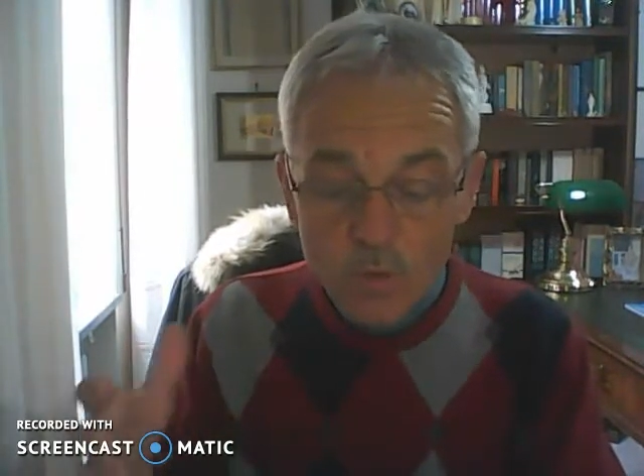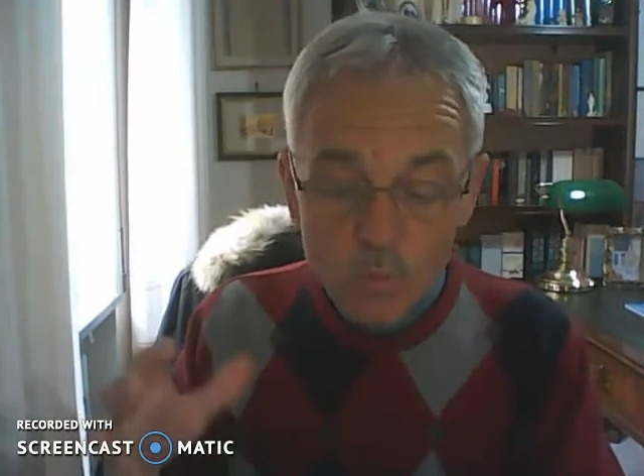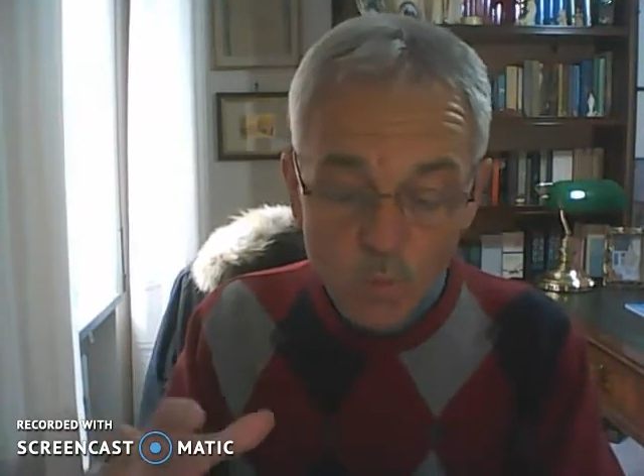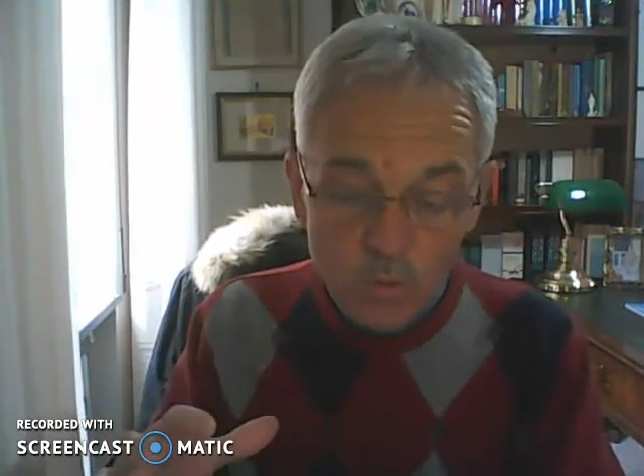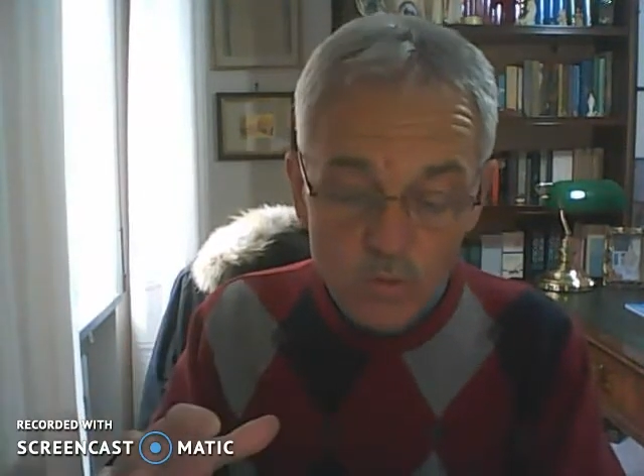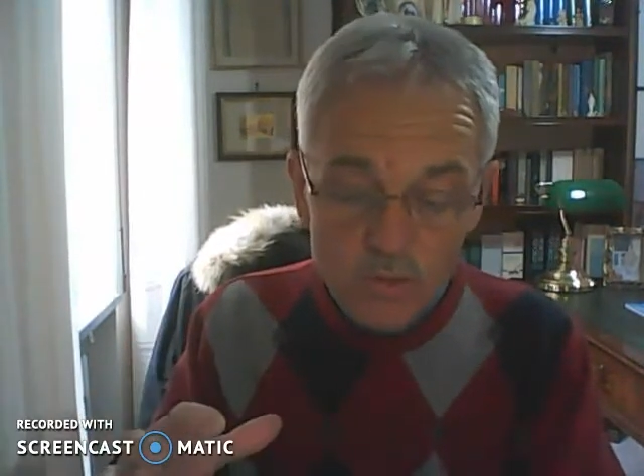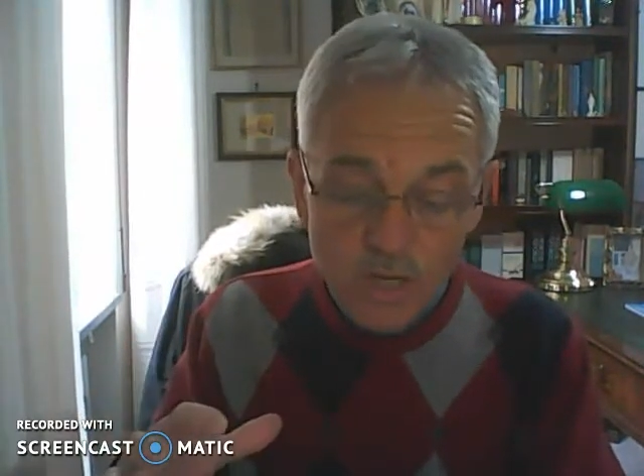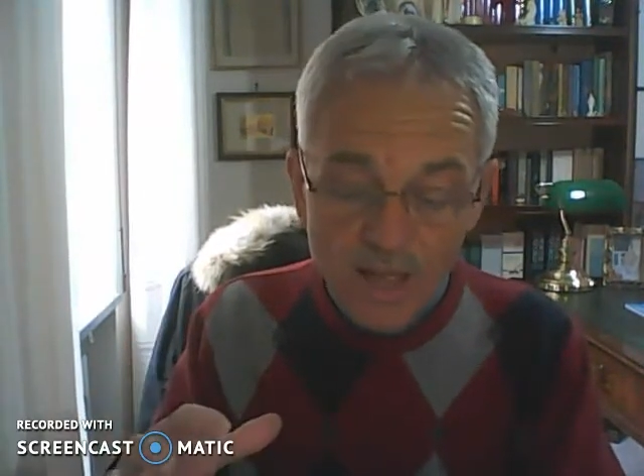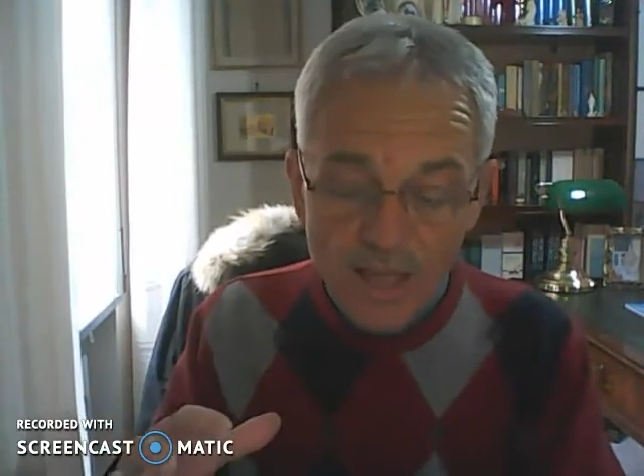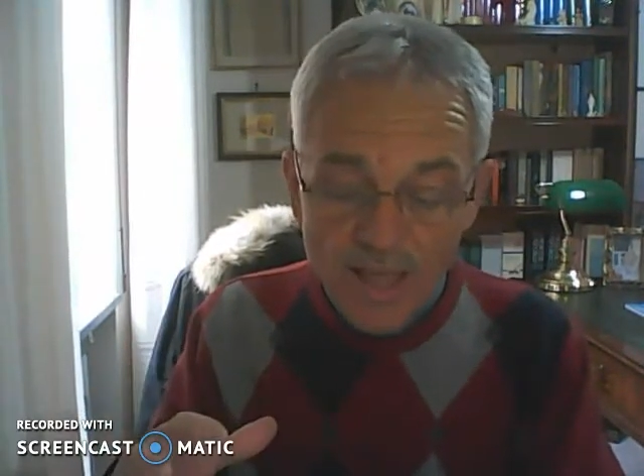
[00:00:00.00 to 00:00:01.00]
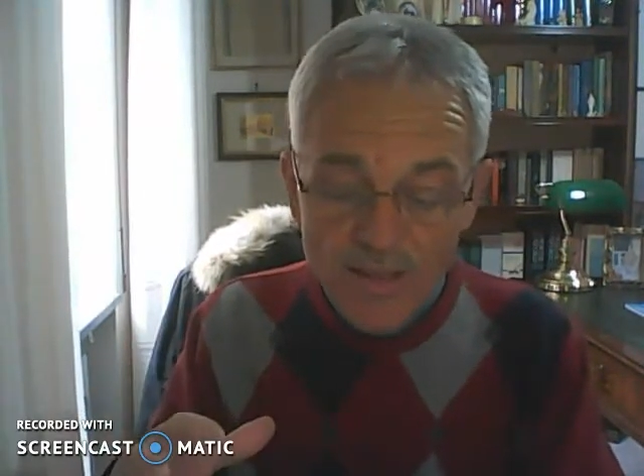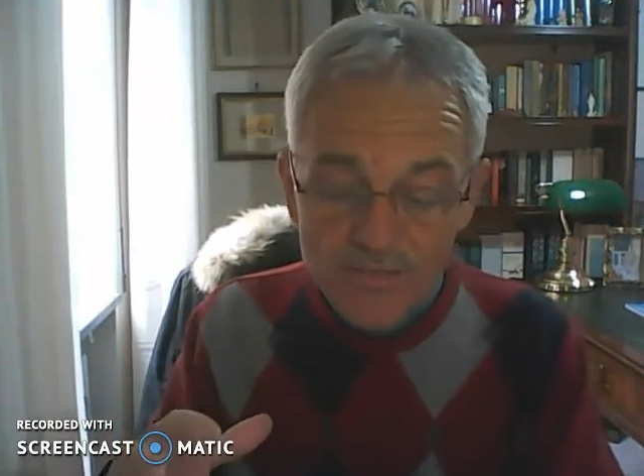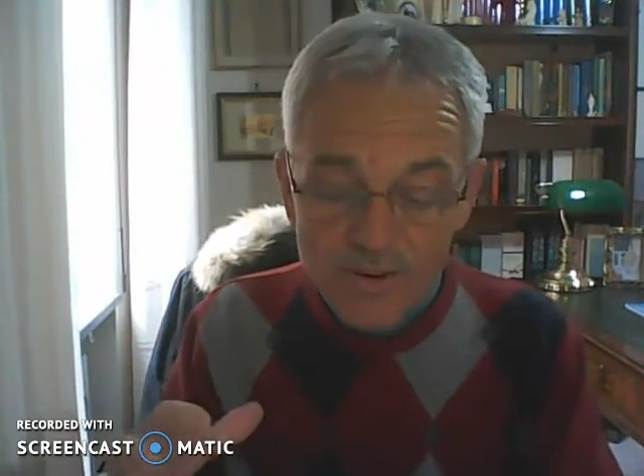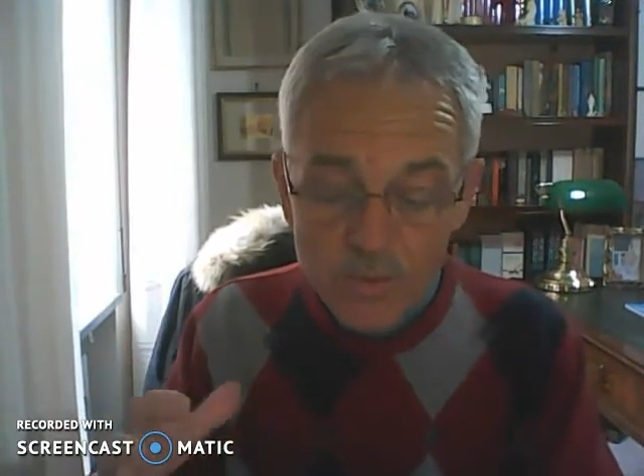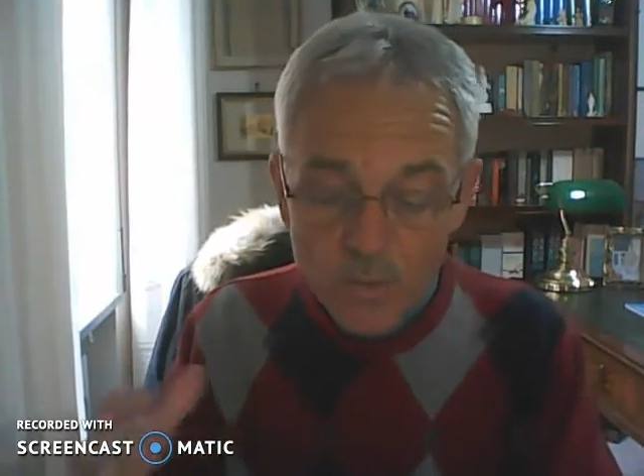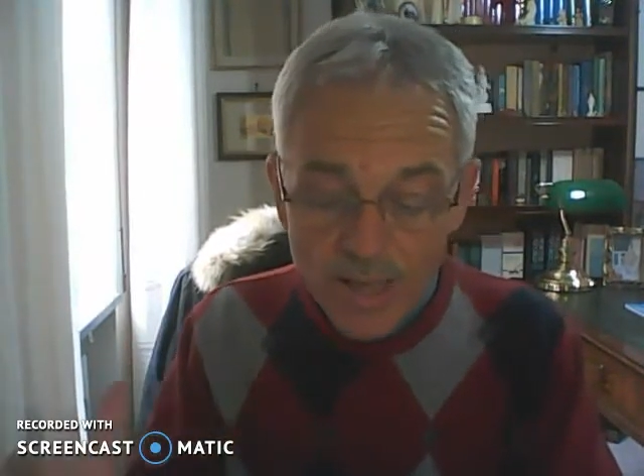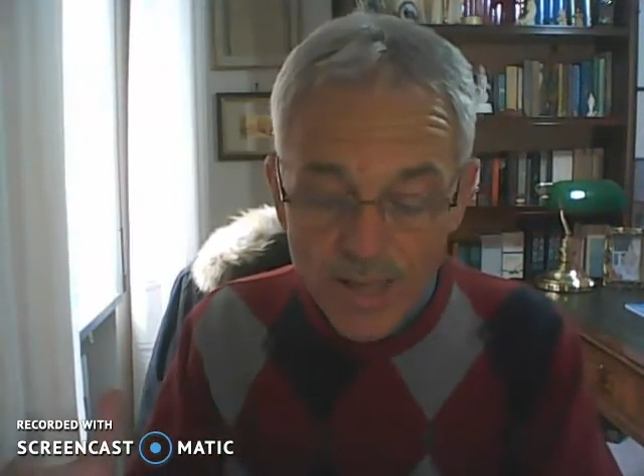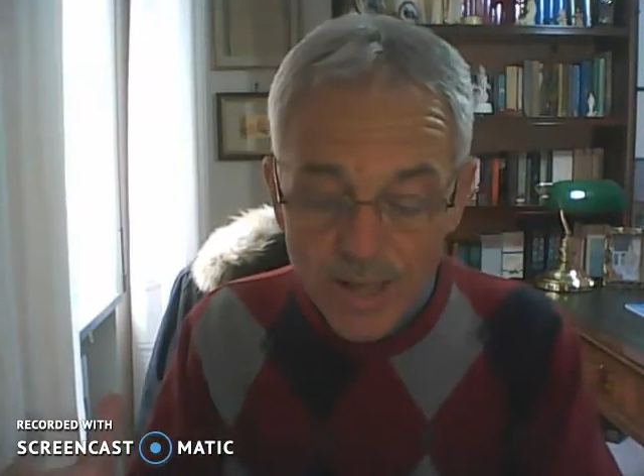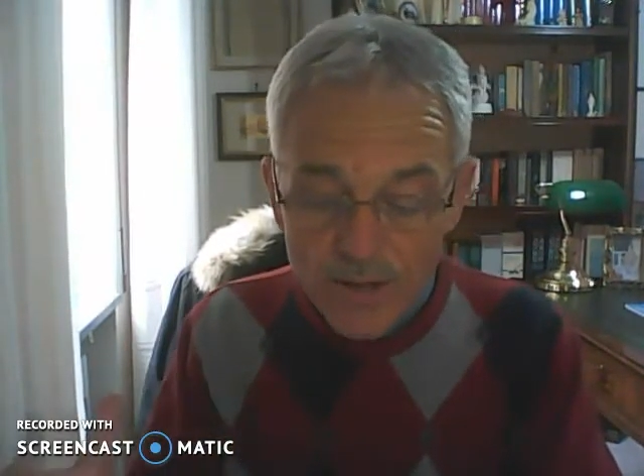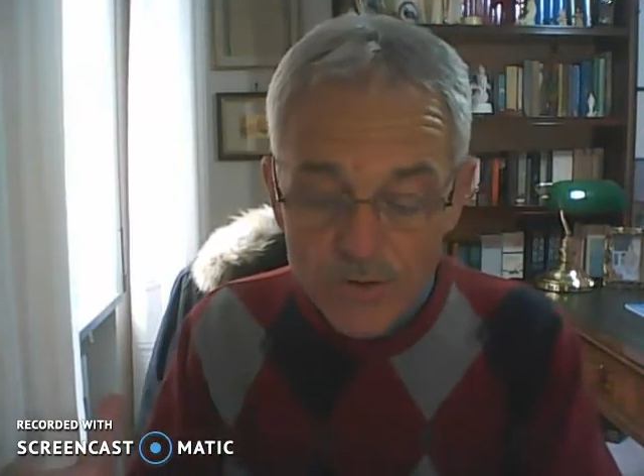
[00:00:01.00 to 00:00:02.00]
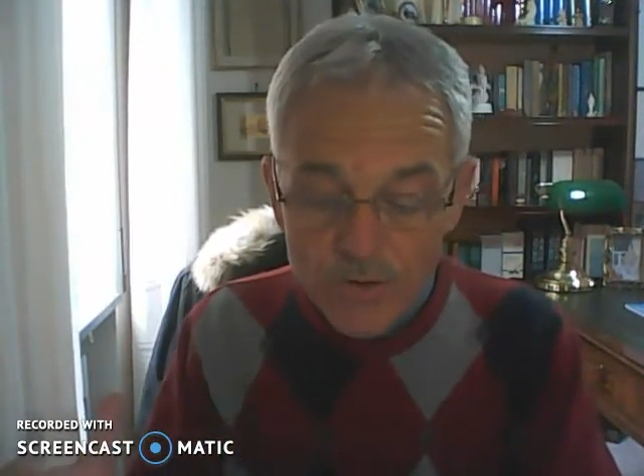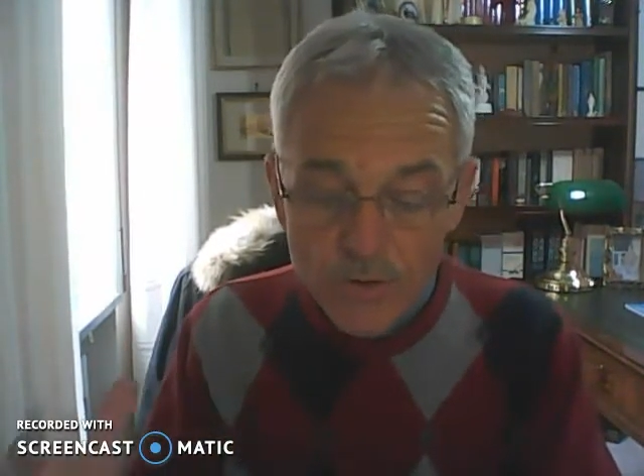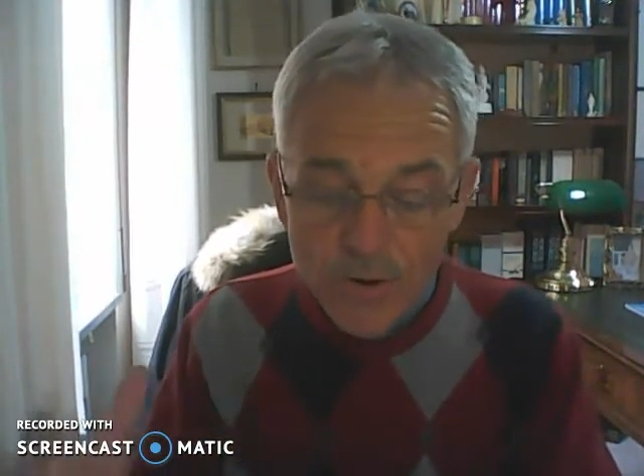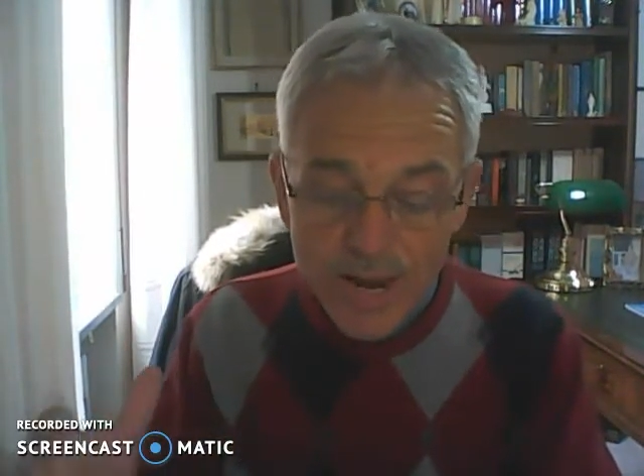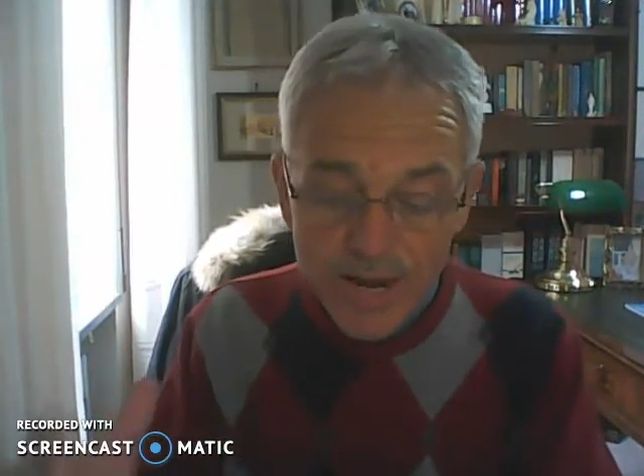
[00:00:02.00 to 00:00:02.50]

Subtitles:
water everywhere, nor